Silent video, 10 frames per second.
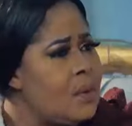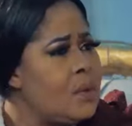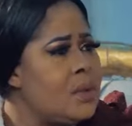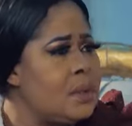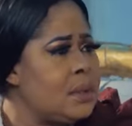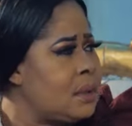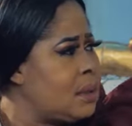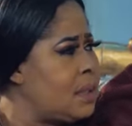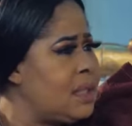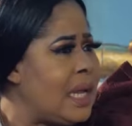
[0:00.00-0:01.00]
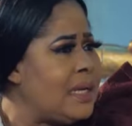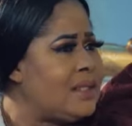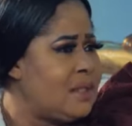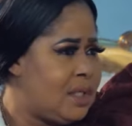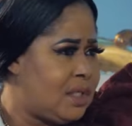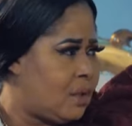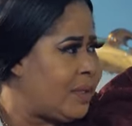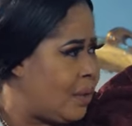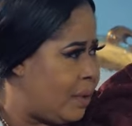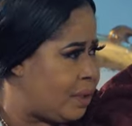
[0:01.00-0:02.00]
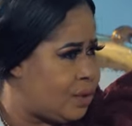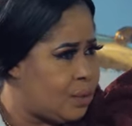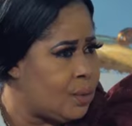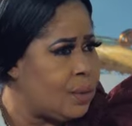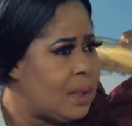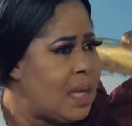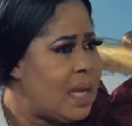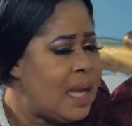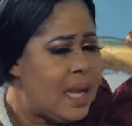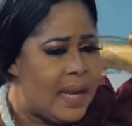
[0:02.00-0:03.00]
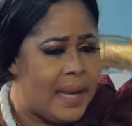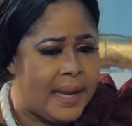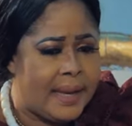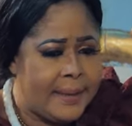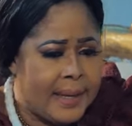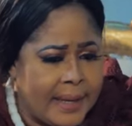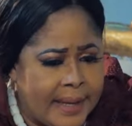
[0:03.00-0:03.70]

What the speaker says: No, there is this other way too. I